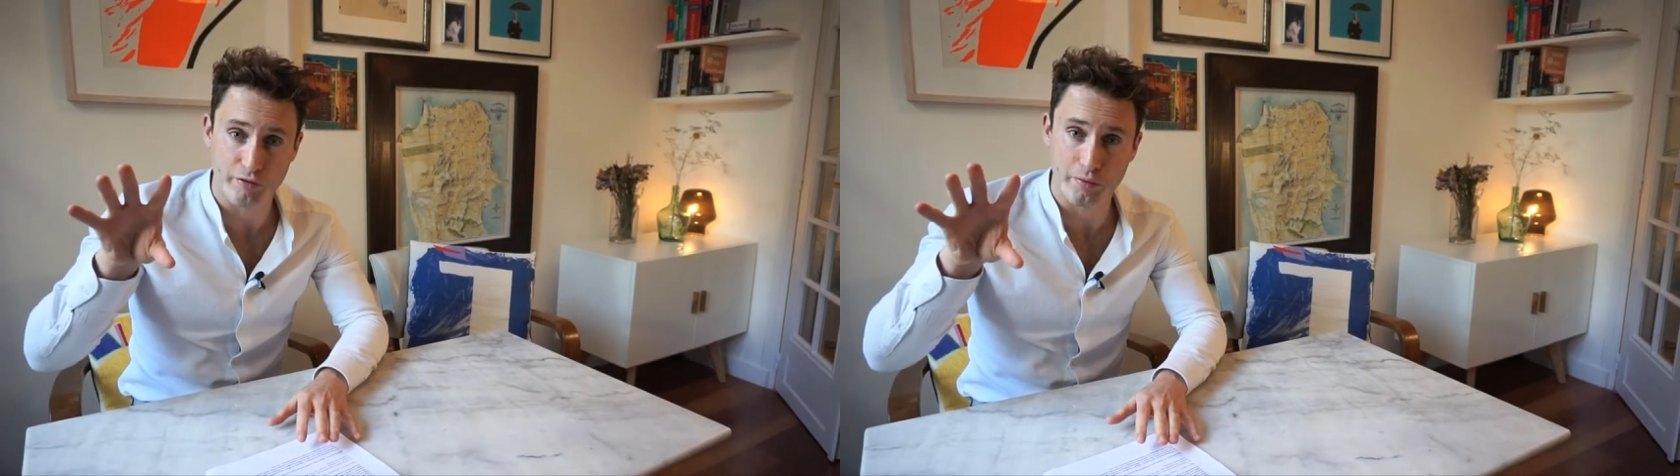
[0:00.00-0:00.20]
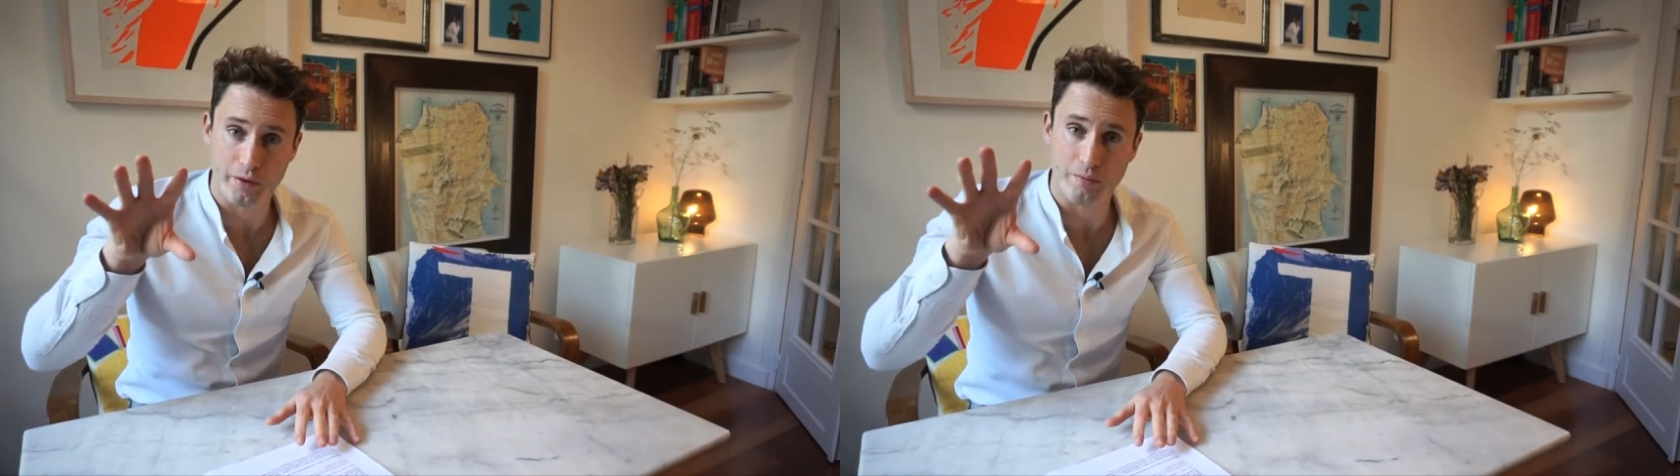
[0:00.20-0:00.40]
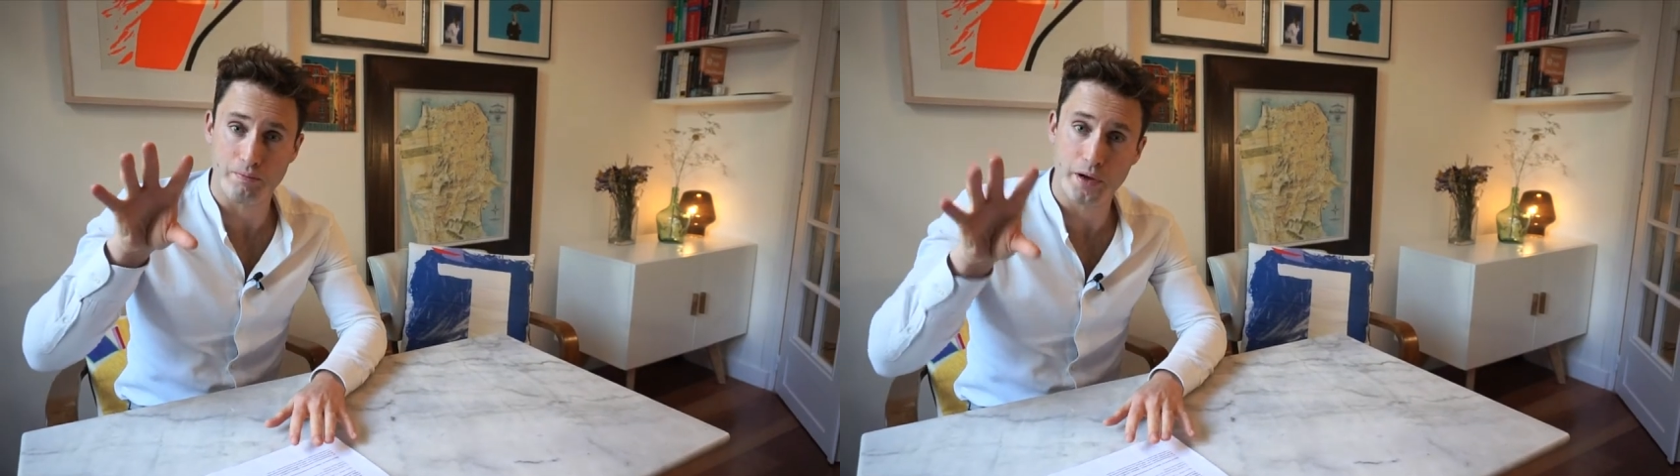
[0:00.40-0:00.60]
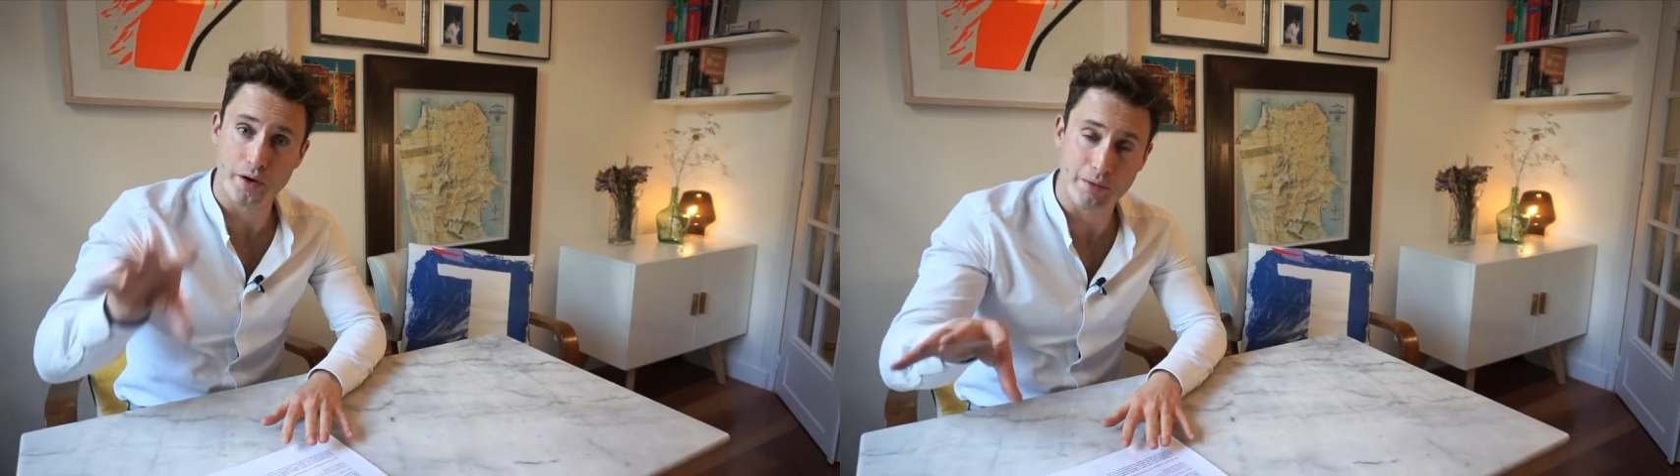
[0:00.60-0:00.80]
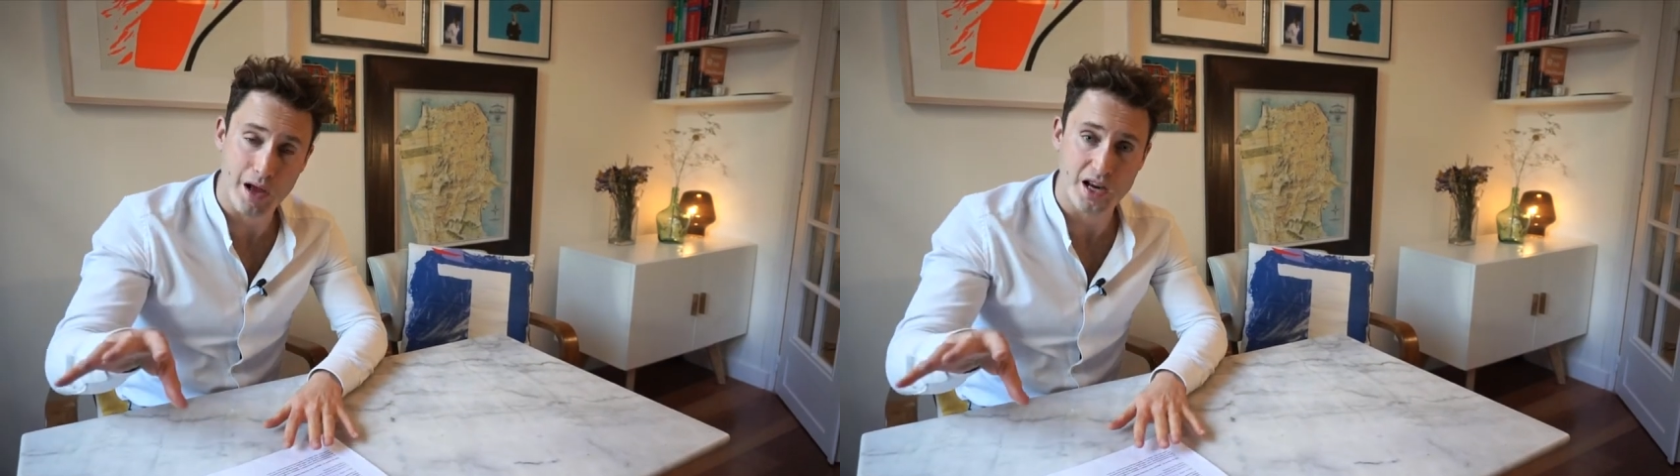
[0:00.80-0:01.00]
from the
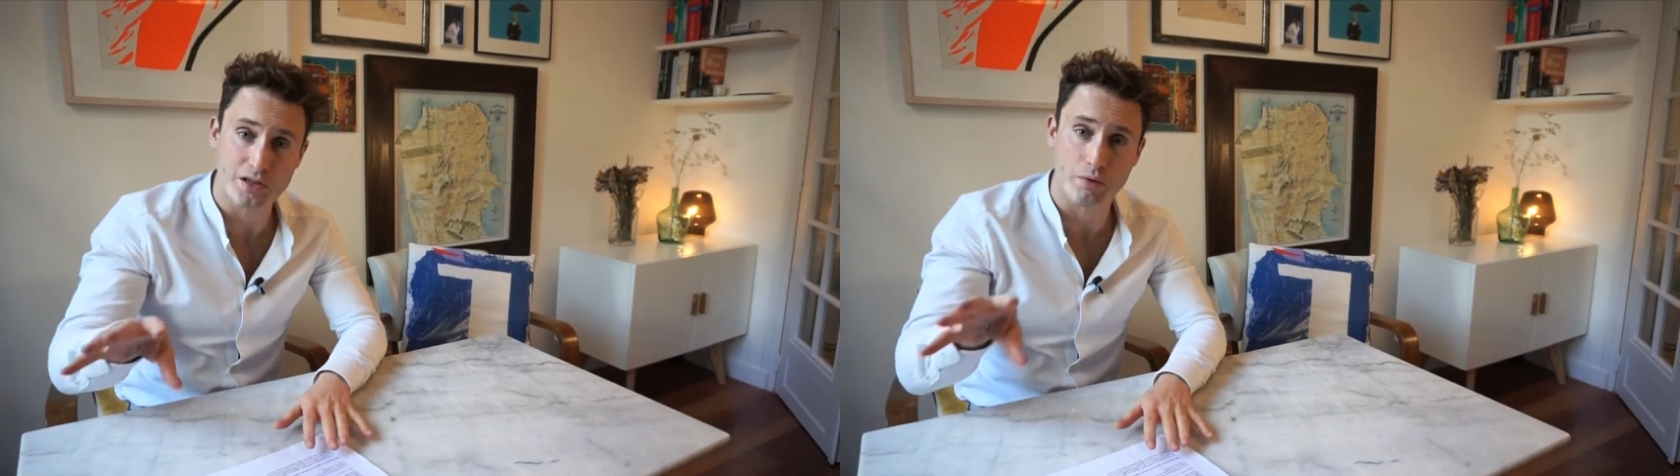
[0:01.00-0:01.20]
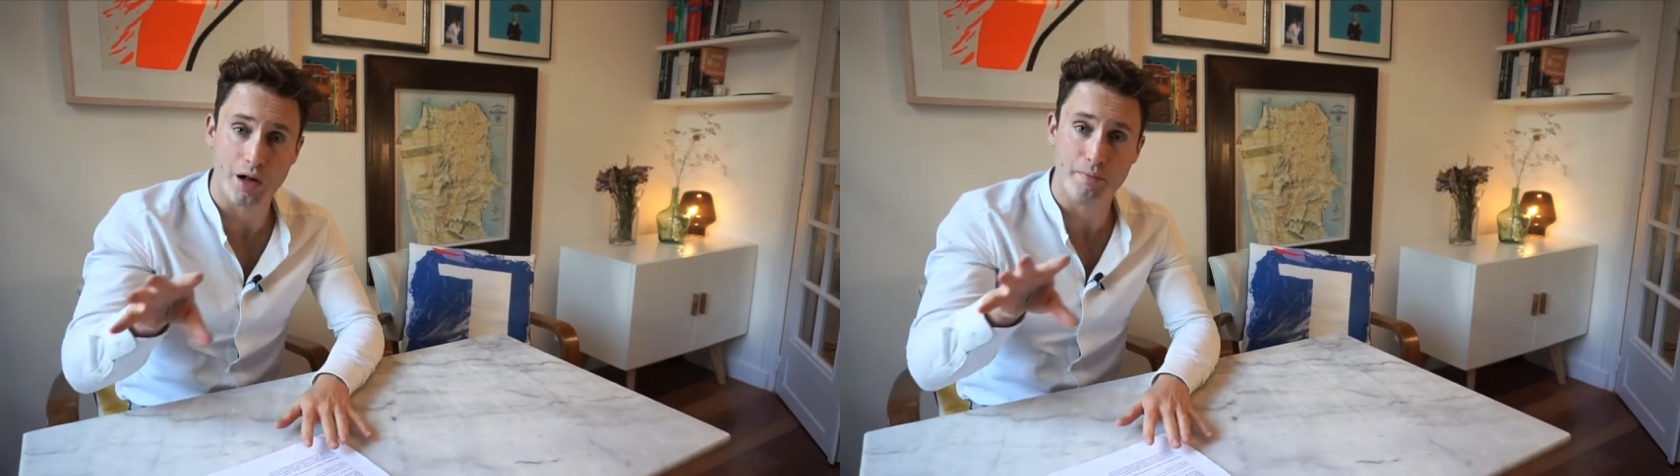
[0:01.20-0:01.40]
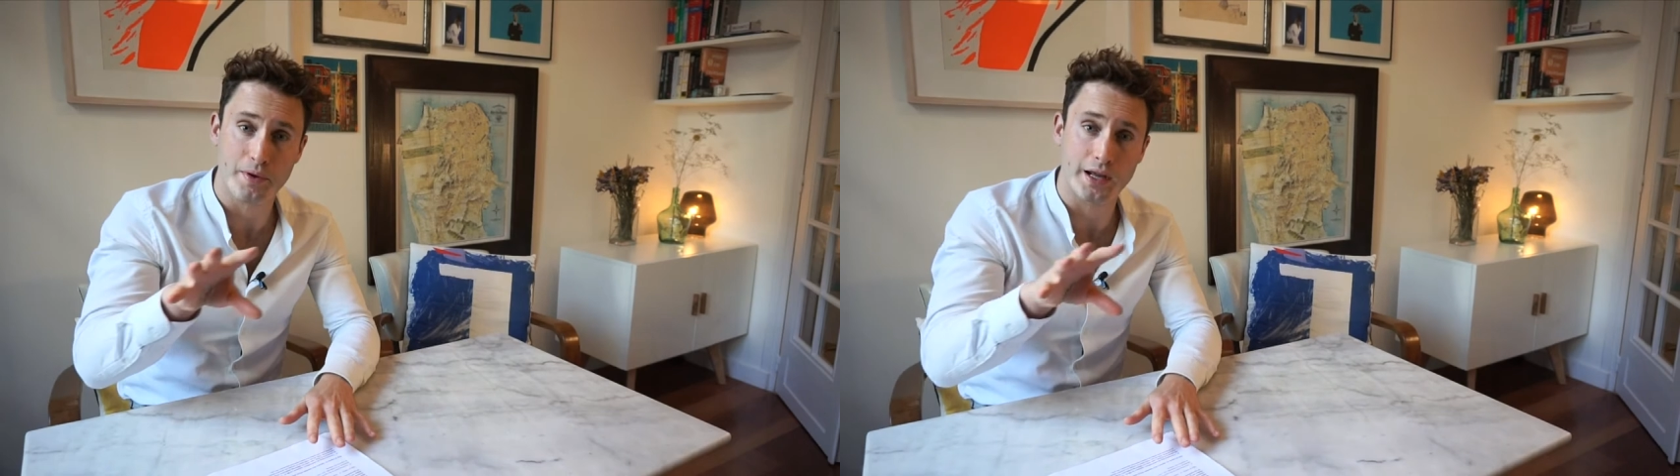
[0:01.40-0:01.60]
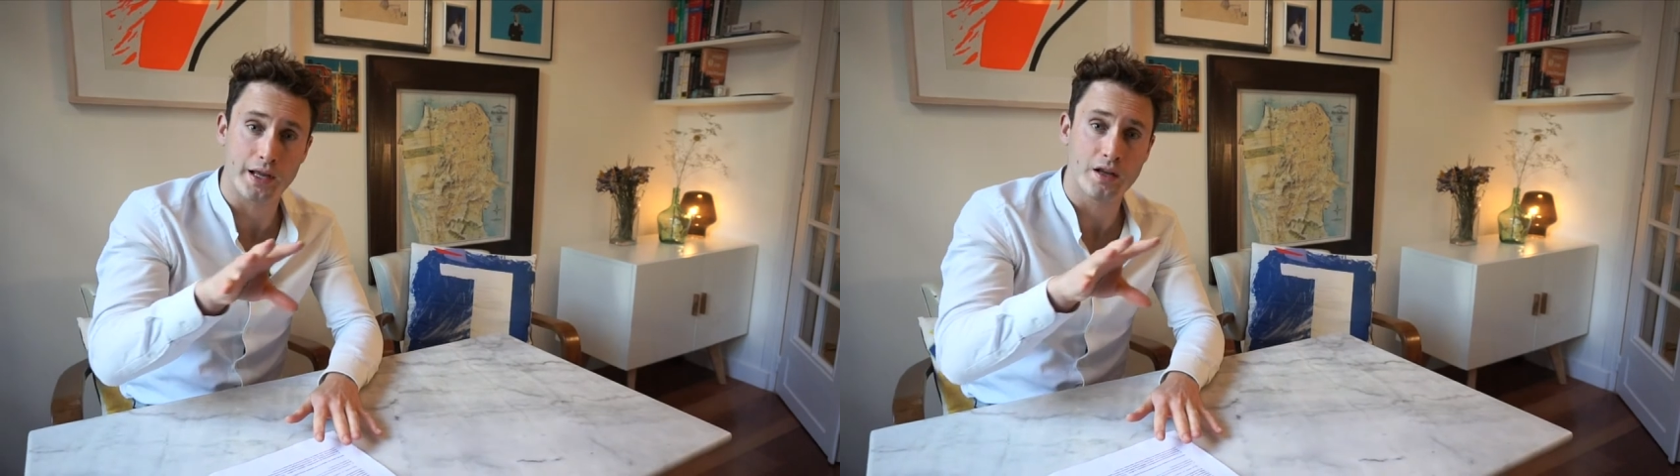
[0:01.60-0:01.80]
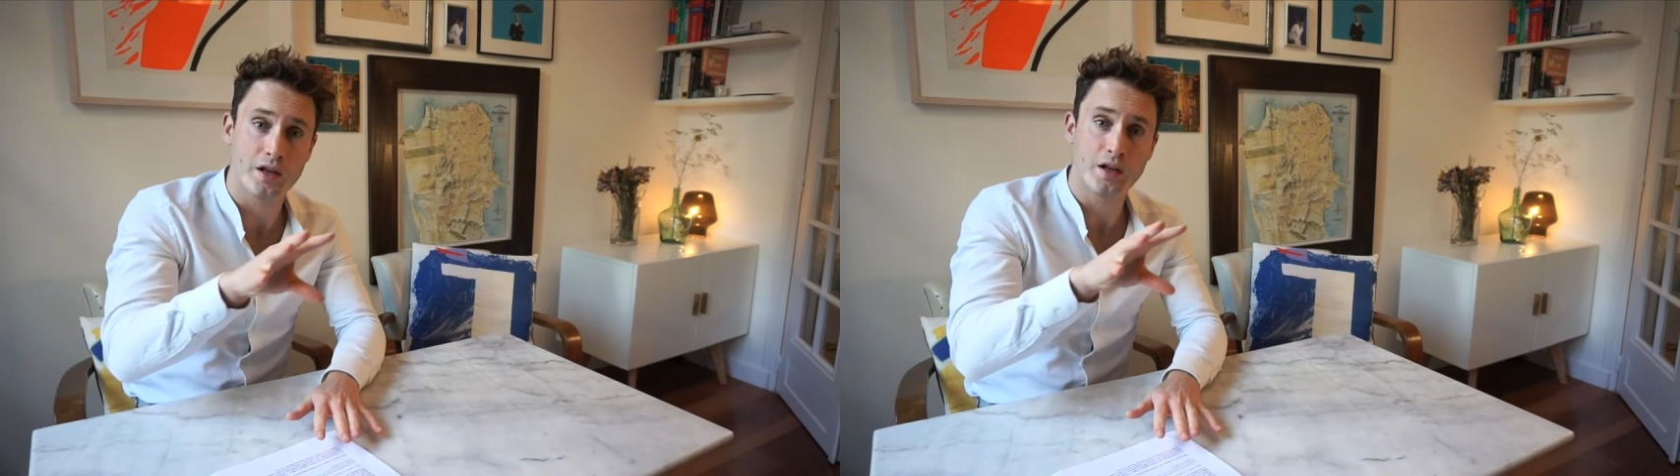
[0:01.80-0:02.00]
building management
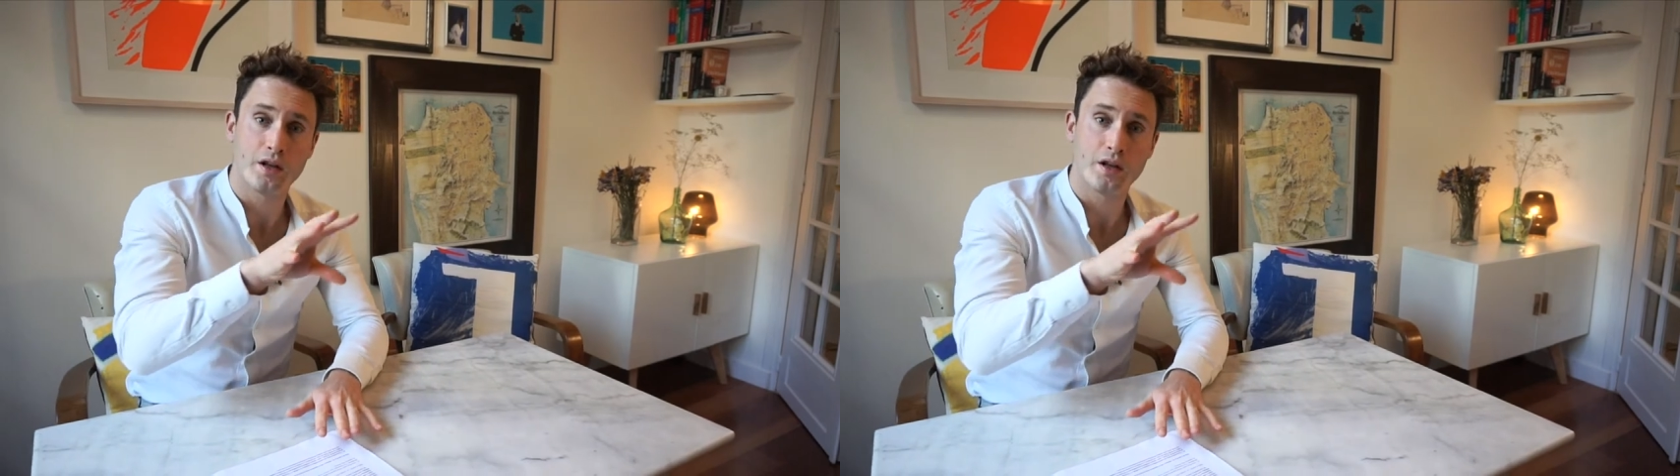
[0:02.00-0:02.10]
company,